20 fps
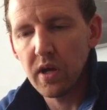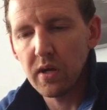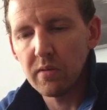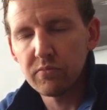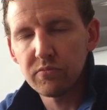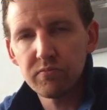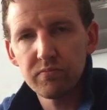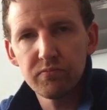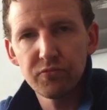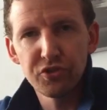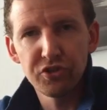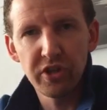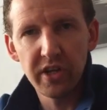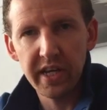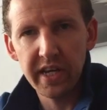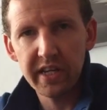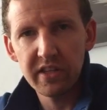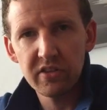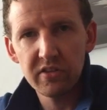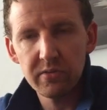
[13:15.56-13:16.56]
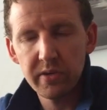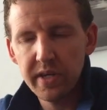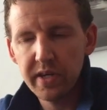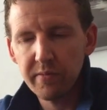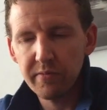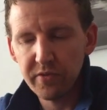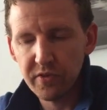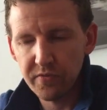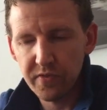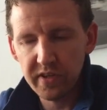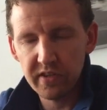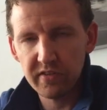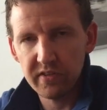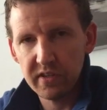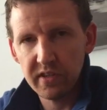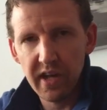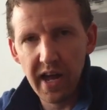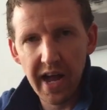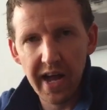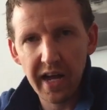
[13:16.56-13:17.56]
um, drilling into it to fix
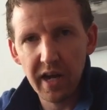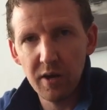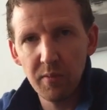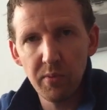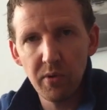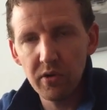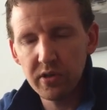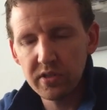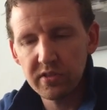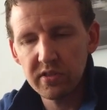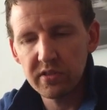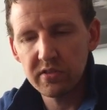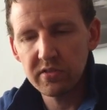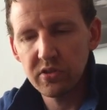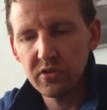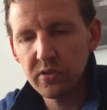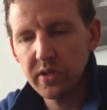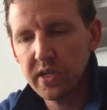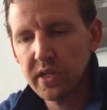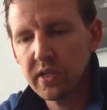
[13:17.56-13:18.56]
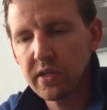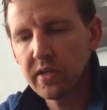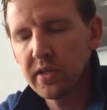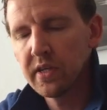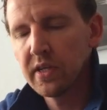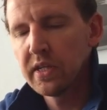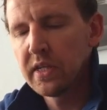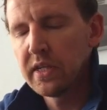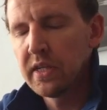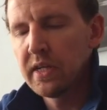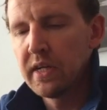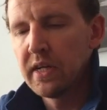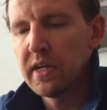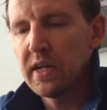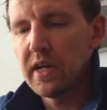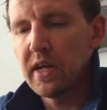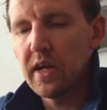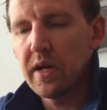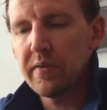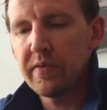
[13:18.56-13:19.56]
an anchor point into it
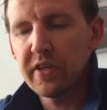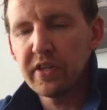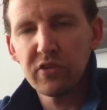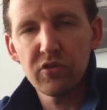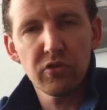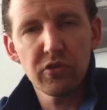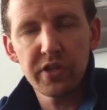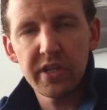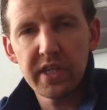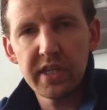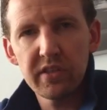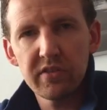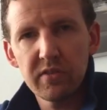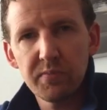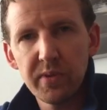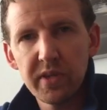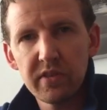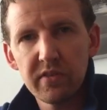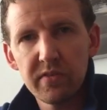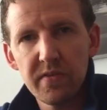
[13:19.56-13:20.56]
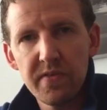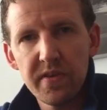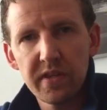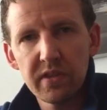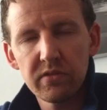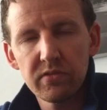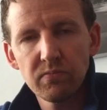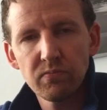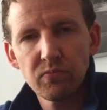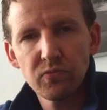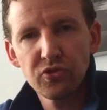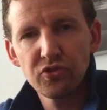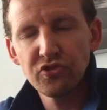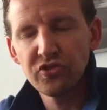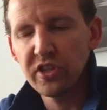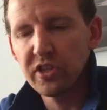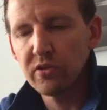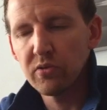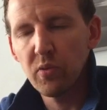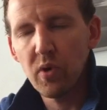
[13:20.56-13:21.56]
and um, all you need is a piece of thin
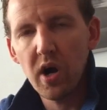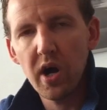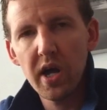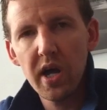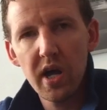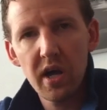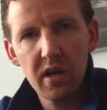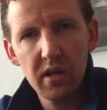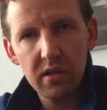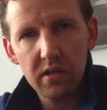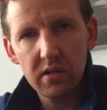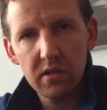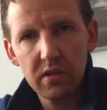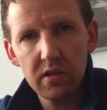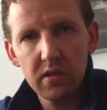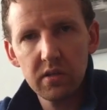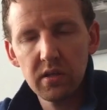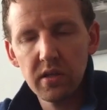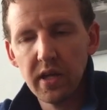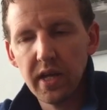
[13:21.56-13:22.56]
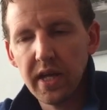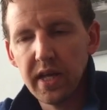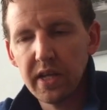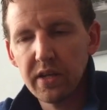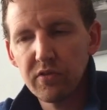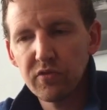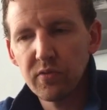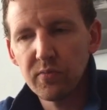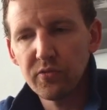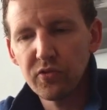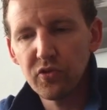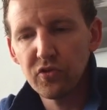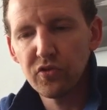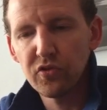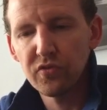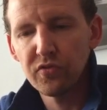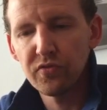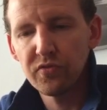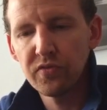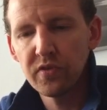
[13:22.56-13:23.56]
steel wire and some
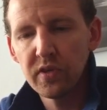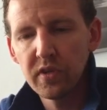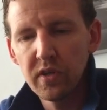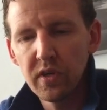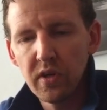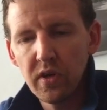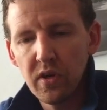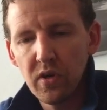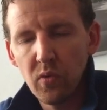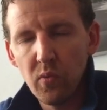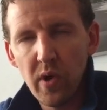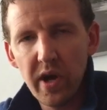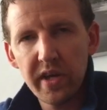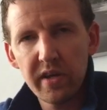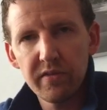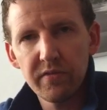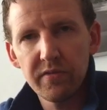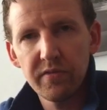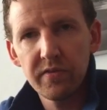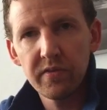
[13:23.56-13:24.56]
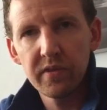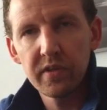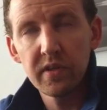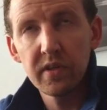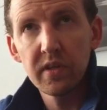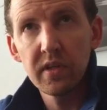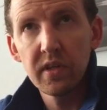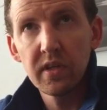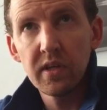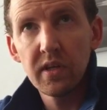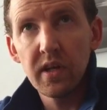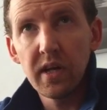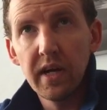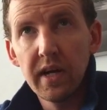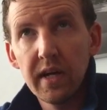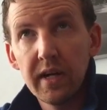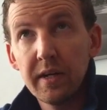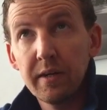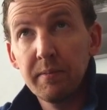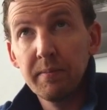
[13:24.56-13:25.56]
sort of way of
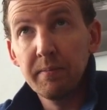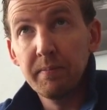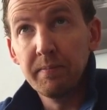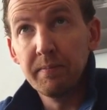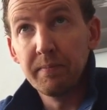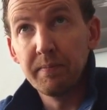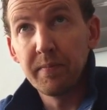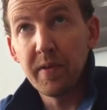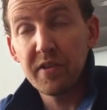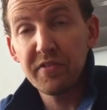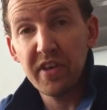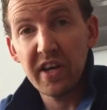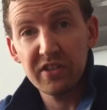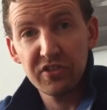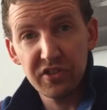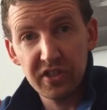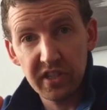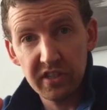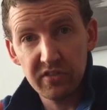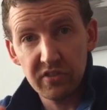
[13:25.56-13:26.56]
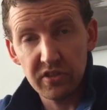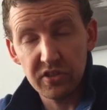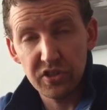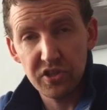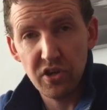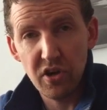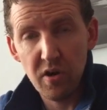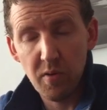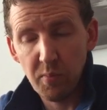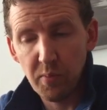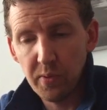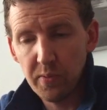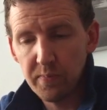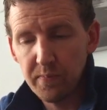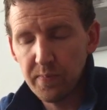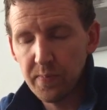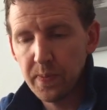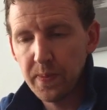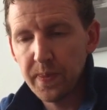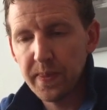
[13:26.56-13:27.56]
um, attaching it at the top
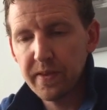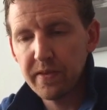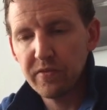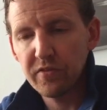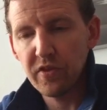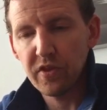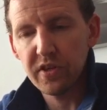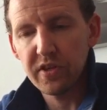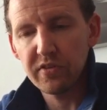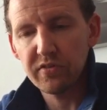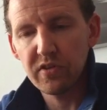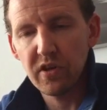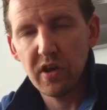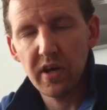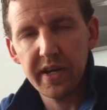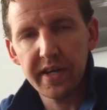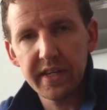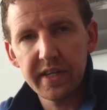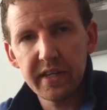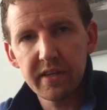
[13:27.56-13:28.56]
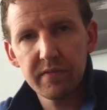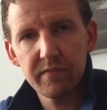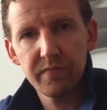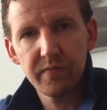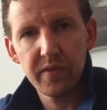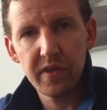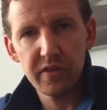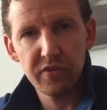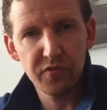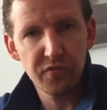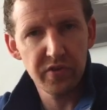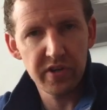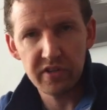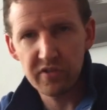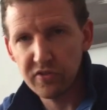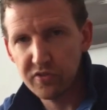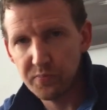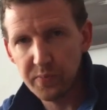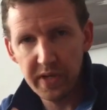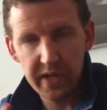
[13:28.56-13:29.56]
so that it's got a it's free
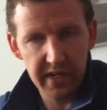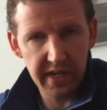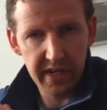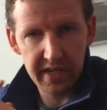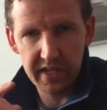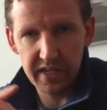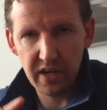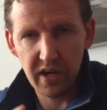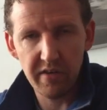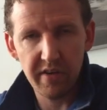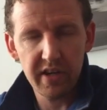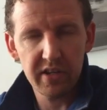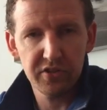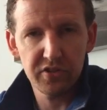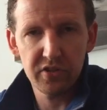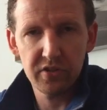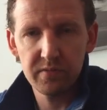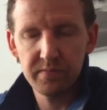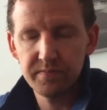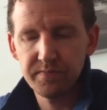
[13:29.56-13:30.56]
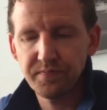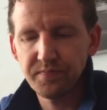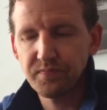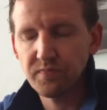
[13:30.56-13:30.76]
to spin in any direction